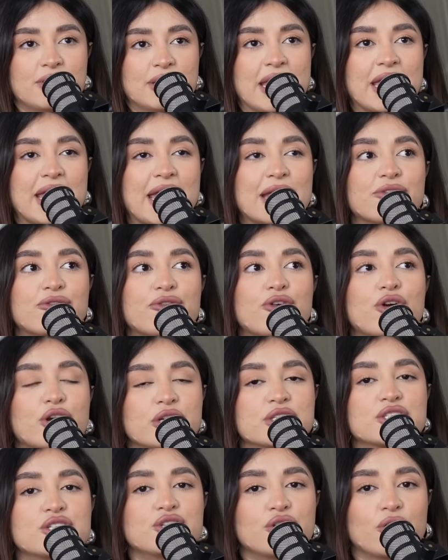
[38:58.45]
like, and for
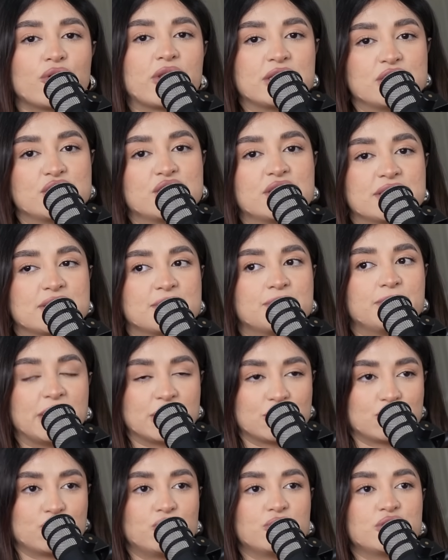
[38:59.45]
her to know that she's
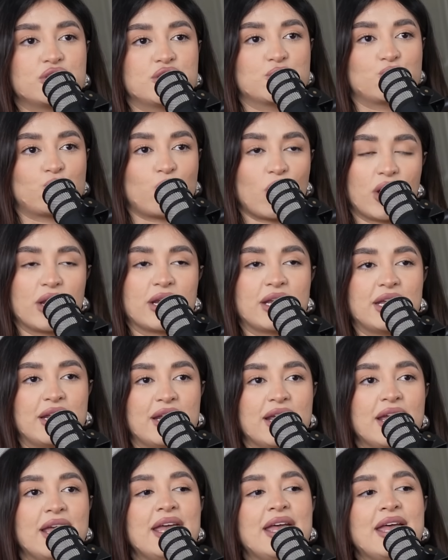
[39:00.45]
special, she's
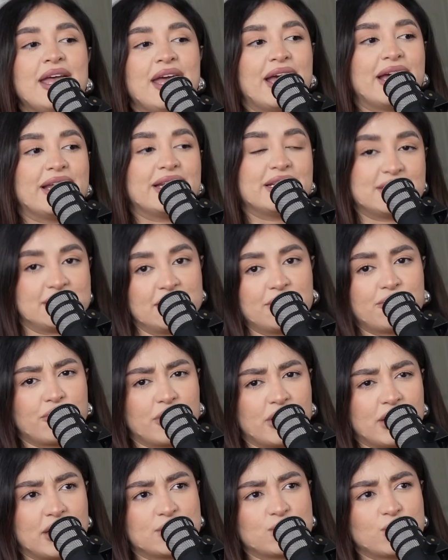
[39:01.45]
wanted, and
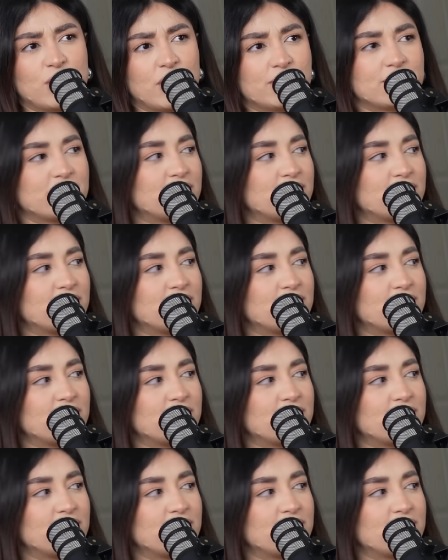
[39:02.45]
different as well,